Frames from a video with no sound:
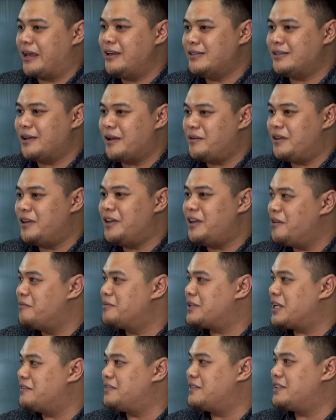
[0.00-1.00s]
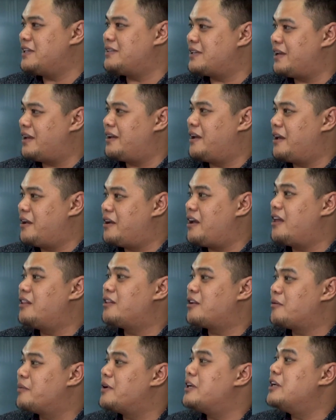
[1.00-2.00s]
He himself is an
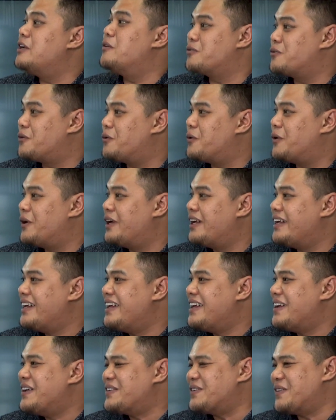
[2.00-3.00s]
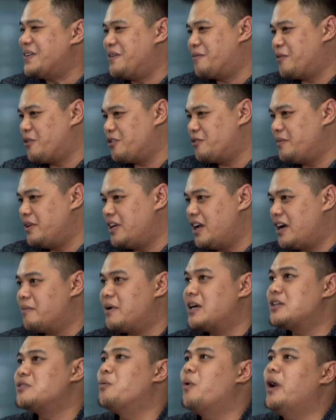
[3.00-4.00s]
entrepreneur also. So he approached me,
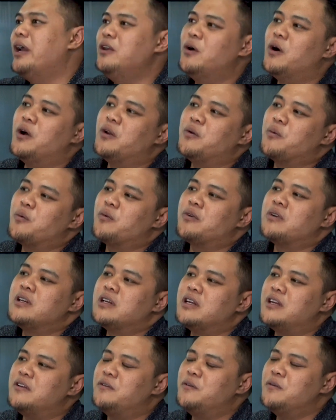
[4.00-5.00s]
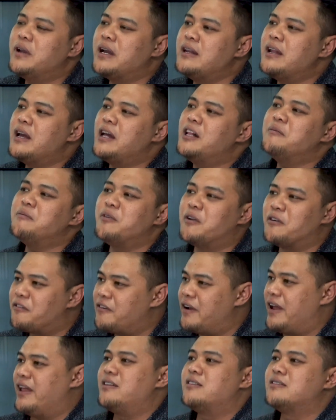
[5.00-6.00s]
Abbas, why not? If you can help your
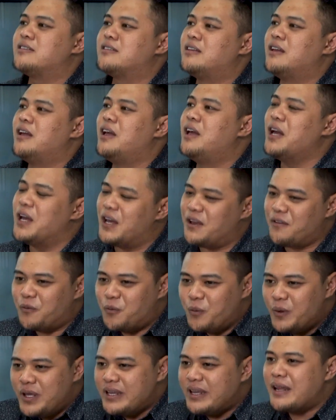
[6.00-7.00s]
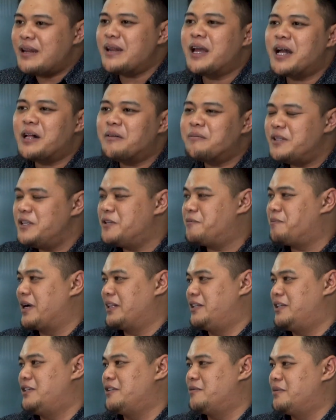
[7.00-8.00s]
friends, if we can help this
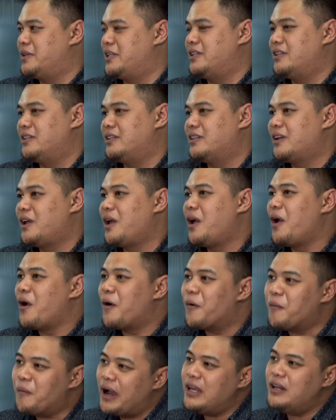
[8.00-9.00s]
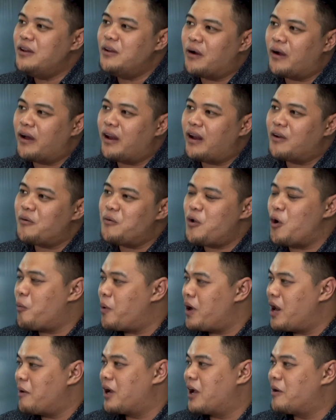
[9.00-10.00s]
participant, why not we
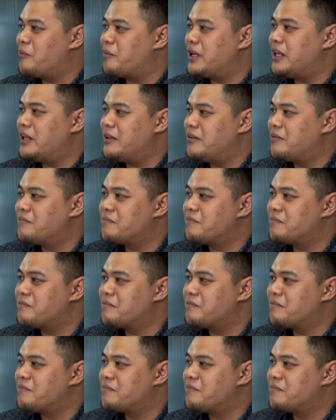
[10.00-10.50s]
open up a company?